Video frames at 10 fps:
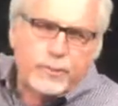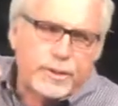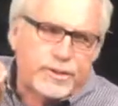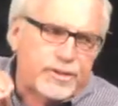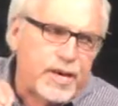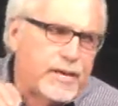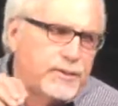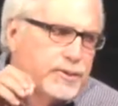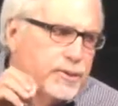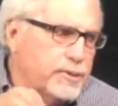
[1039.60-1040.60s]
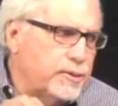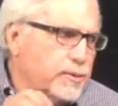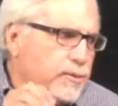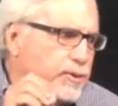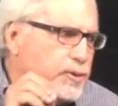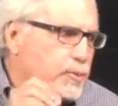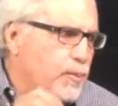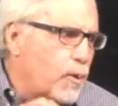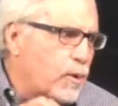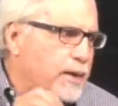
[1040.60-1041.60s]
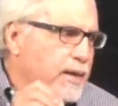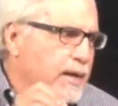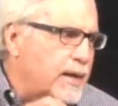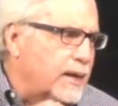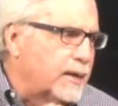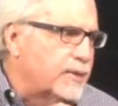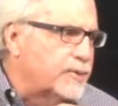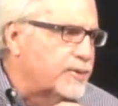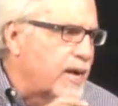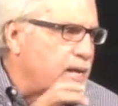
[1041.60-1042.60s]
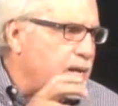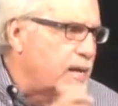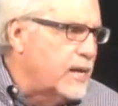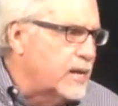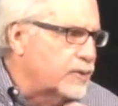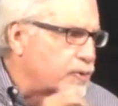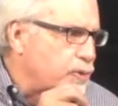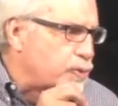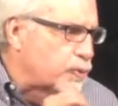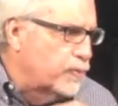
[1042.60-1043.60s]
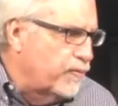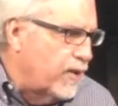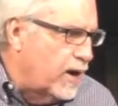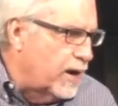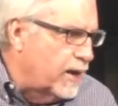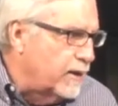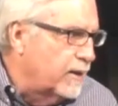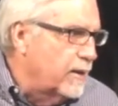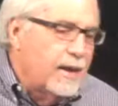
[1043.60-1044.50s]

would say to you this morning is that he is the true vine,